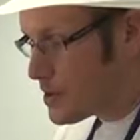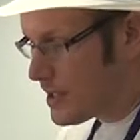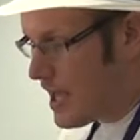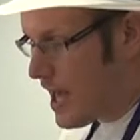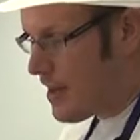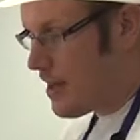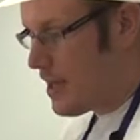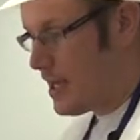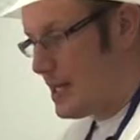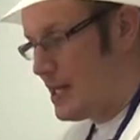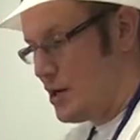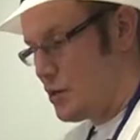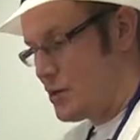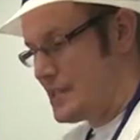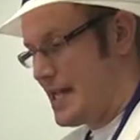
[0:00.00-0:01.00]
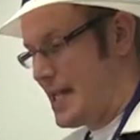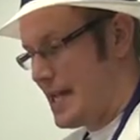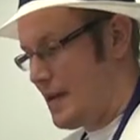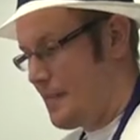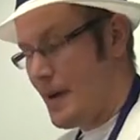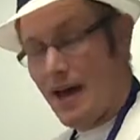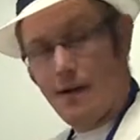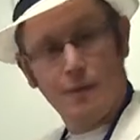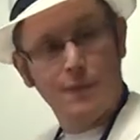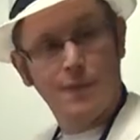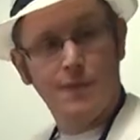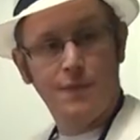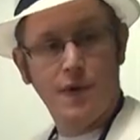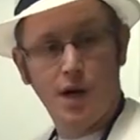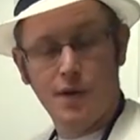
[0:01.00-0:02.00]
together, it'll take about
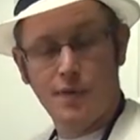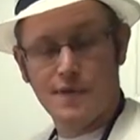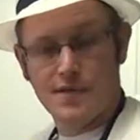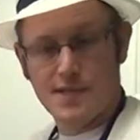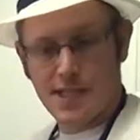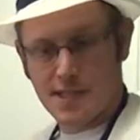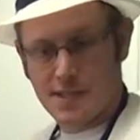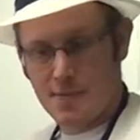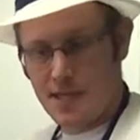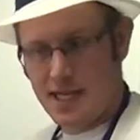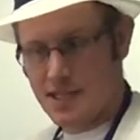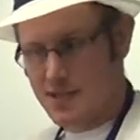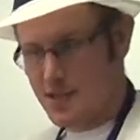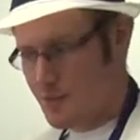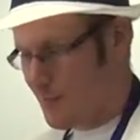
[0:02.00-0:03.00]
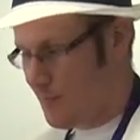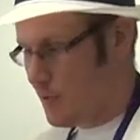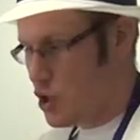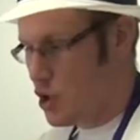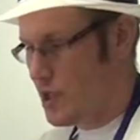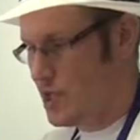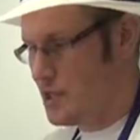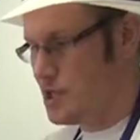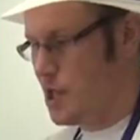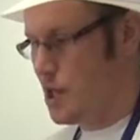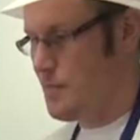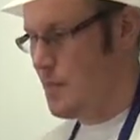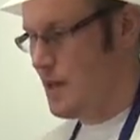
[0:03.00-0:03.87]
five, six minutes of cooking time